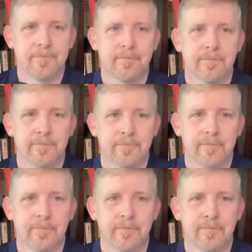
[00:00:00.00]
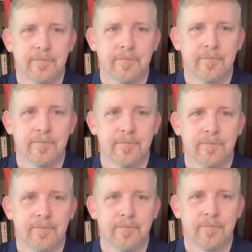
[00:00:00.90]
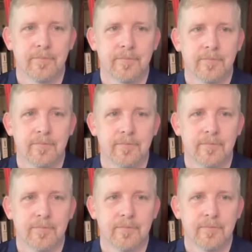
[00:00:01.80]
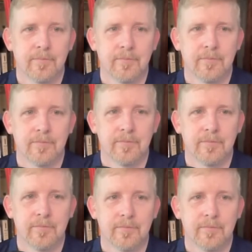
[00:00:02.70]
No words are spoken by the person on screen.